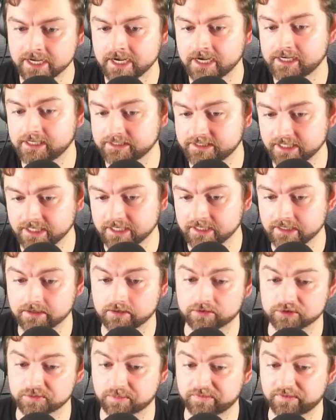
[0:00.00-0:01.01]
and indeed, it
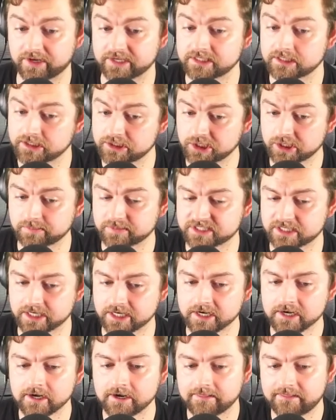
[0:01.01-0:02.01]
also provides legitimacy.